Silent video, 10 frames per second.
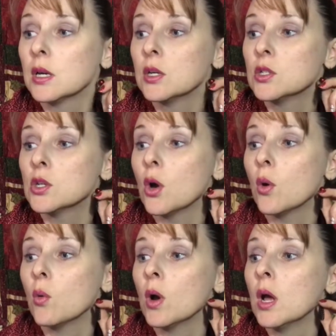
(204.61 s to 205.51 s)

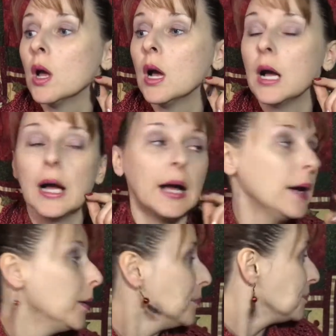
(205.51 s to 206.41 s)
So,
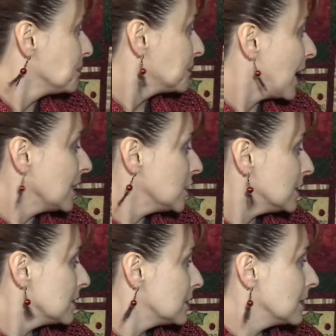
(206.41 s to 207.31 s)
I
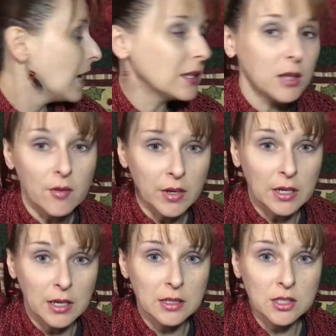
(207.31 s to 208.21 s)
love it.
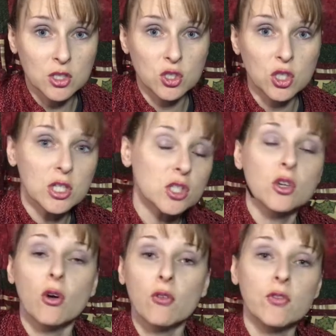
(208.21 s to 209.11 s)
It's just
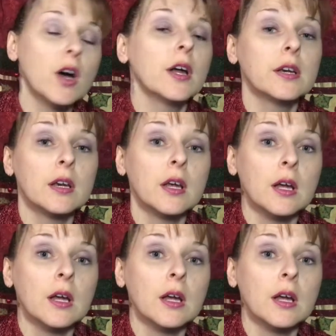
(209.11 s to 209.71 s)
so fun.